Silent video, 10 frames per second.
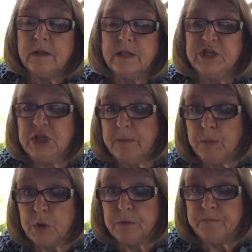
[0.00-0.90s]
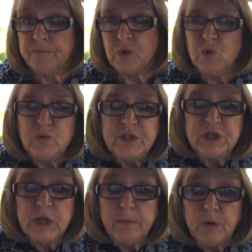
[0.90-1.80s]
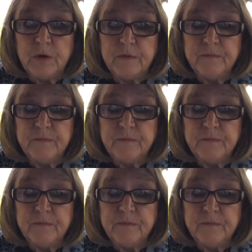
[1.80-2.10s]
the shepherd, who's the shepherd?